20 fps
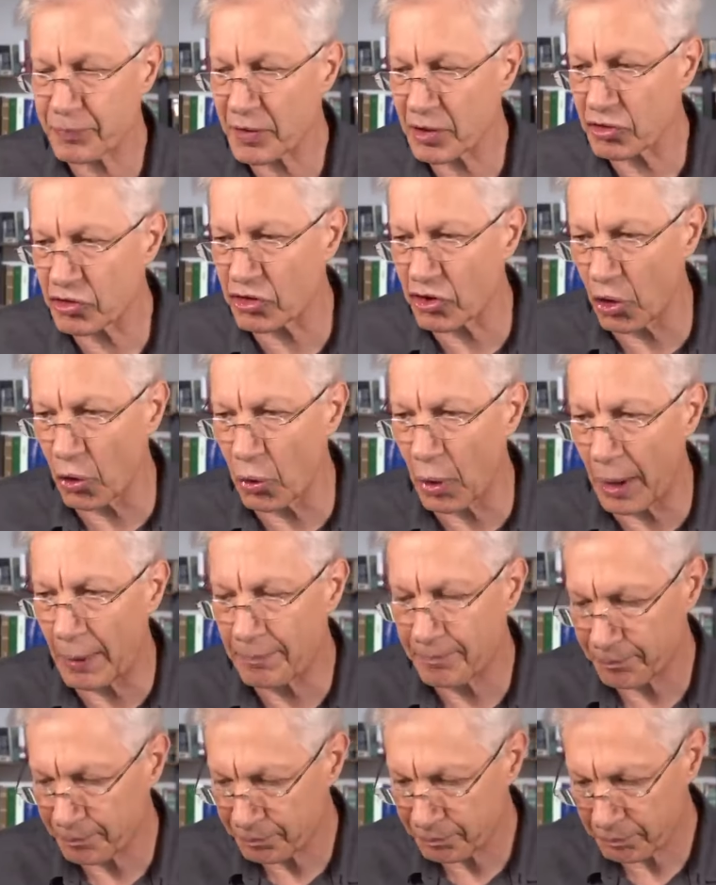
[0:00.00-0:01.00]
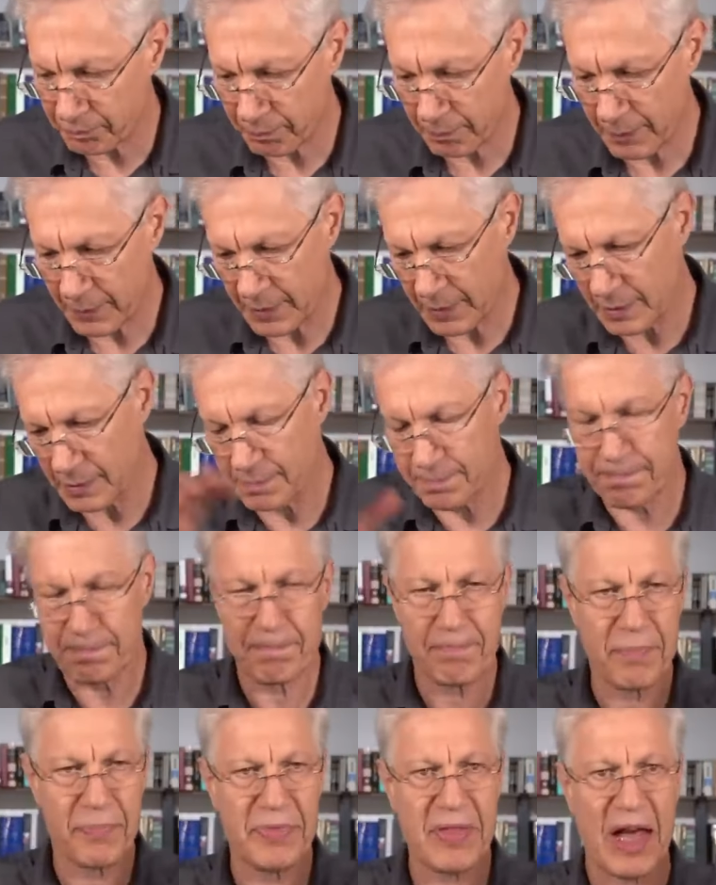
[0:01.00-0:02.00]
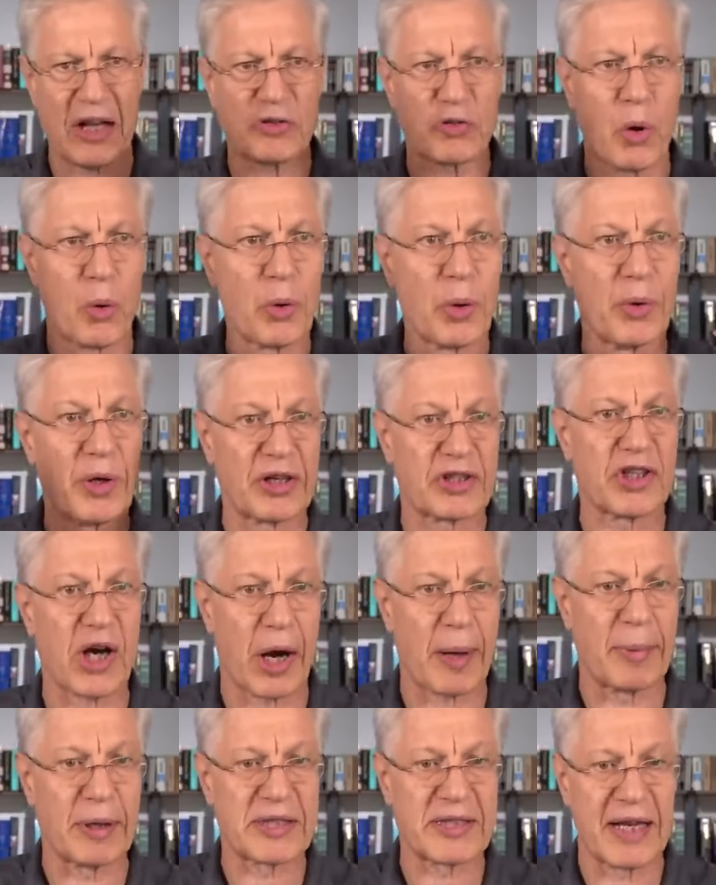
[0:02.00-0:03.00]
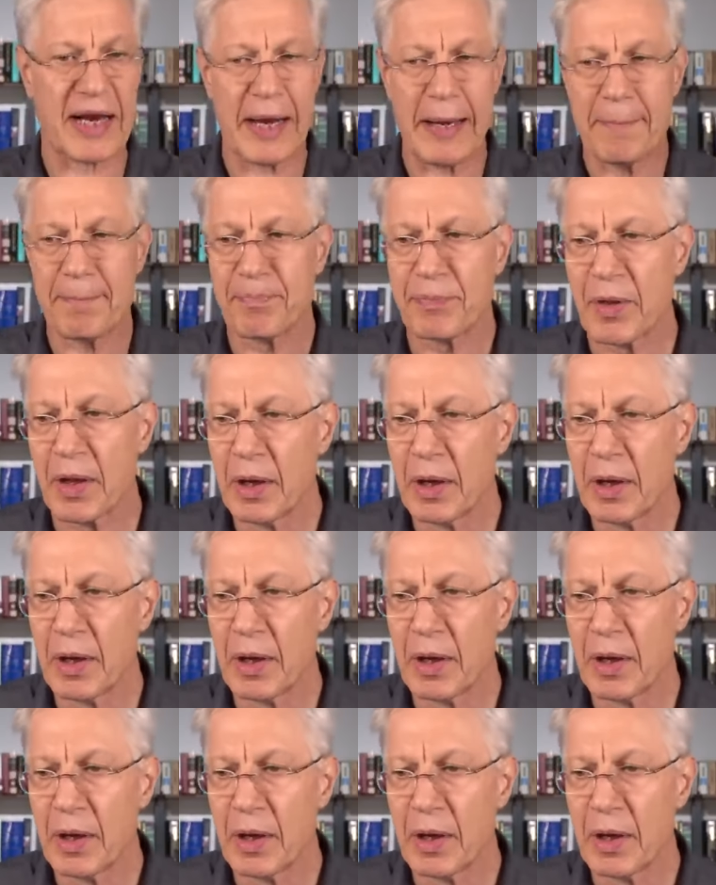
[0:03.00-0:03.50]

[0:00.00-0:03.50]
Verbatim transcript: So uh, that's what we want to talk about today.